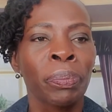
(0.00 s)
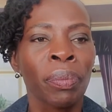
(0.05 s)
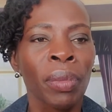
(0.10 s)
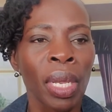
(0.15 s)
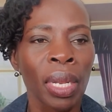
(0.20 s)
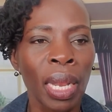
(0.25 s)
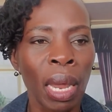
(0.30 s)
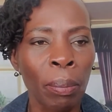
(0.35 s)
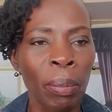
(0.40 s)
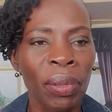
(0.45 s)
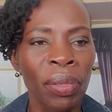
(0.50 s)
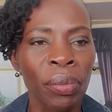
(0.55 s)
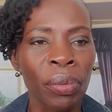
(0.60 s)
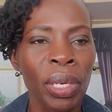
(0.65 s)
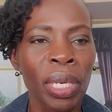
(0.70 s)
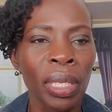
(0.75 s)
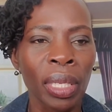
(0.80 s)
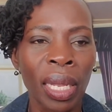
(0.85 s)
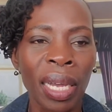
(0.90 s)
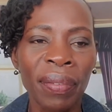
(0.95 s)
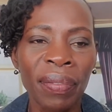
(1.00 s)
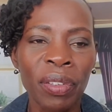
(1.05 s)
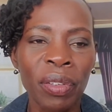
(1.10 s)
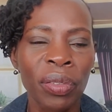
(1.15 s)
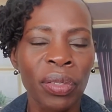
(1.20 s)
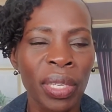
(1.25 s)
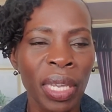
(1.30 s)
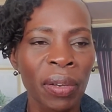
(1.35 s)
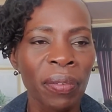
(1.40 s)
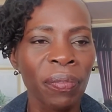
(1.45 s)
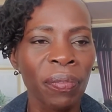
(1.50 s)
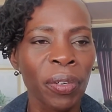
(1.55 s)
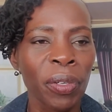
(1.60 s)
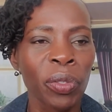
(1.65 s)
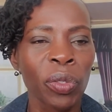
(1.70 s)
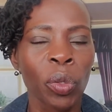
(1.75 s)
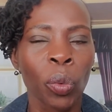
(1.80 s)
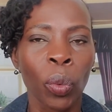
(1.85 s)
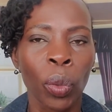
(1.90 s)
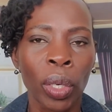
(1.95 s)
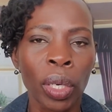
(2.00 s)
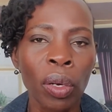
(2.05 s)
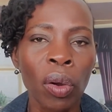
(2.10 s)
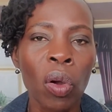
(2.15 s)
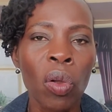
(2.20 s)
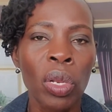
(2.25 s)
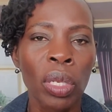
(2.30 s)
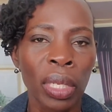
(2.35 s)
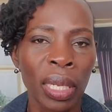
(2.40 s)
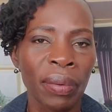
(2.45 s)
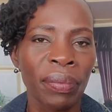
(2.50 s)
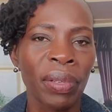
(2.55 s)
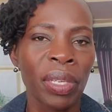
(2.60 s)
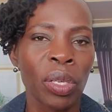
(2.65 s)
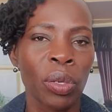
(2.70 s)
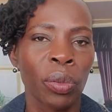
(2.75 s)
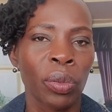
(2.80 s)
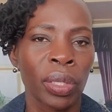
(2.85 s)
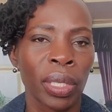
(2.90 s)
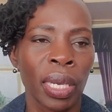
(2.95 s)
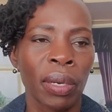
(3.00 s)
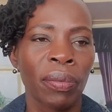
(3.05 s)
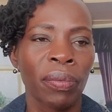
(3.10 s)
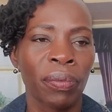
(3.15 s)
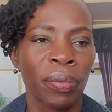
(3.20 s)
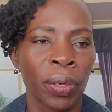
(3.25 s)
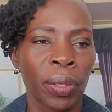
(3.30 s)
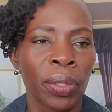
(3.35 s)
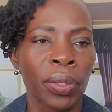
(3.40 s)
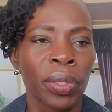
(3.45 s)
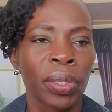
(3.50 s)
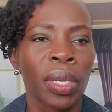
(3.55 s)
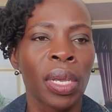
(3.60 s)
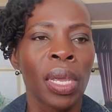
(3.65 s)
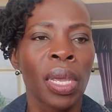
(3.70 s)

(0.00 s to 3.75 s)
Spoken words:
Number 3, love yourself first. Work on loving yourself first.